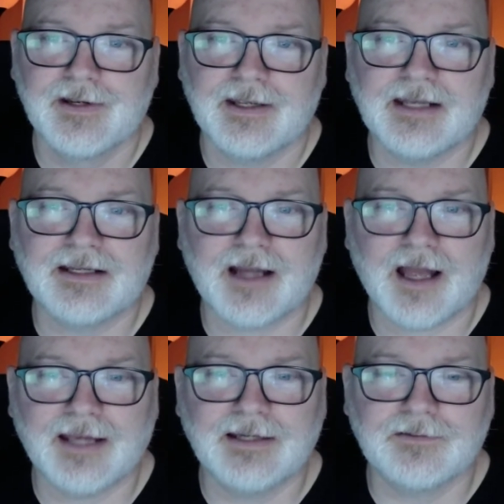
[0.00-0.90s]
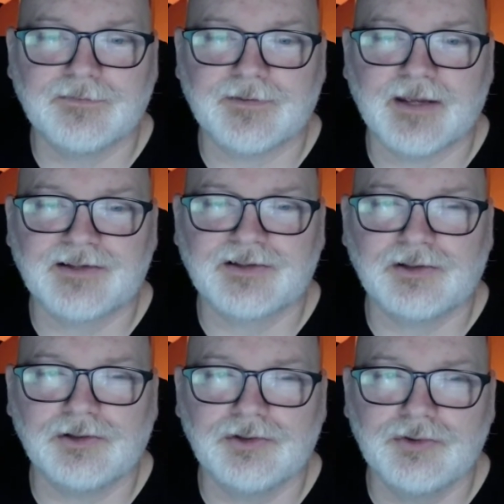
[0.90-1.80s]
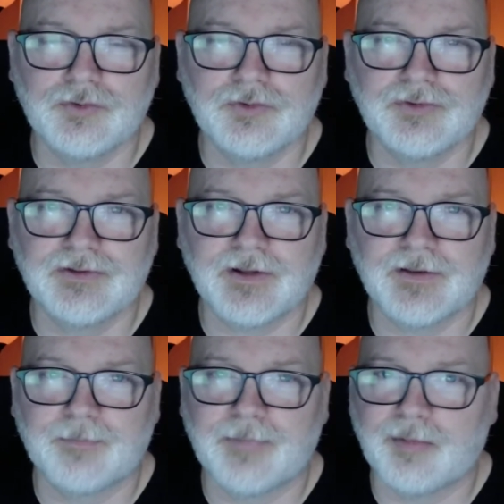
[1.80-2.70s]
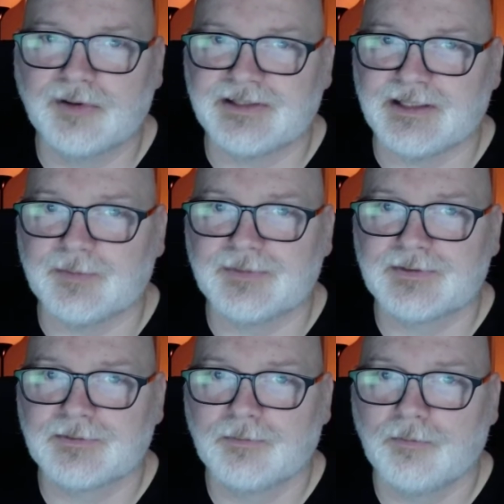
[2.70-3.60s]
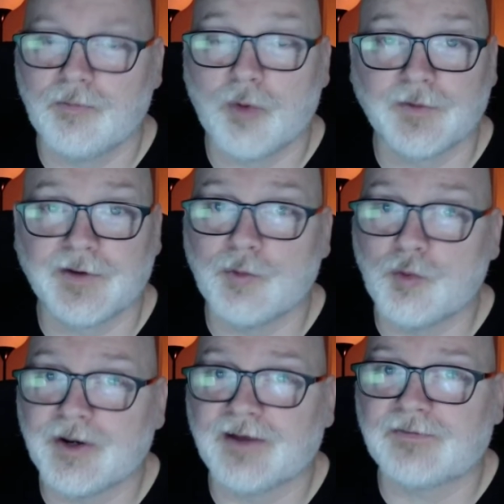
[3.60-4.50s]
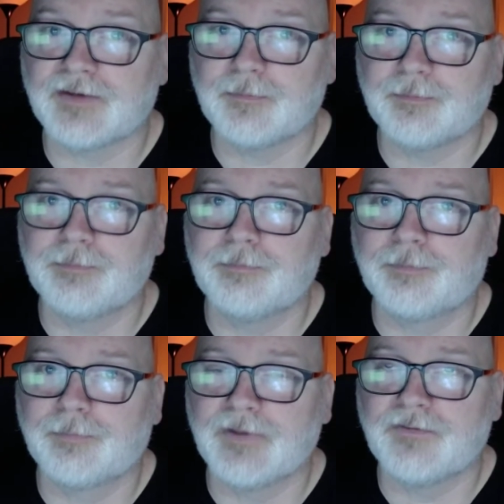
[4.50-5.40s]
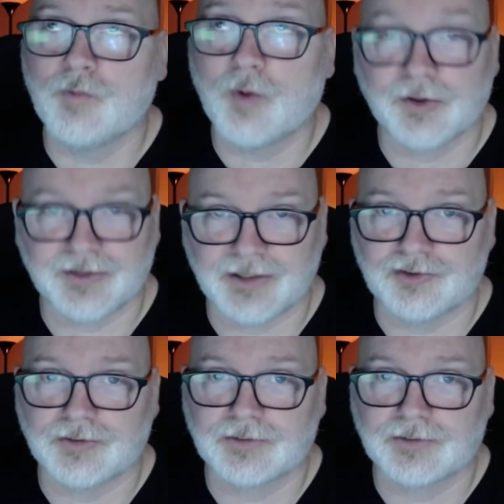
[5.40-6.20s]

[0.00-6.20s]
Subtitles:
it kind of excludes the bubble teams more than it would have if you weren't injured,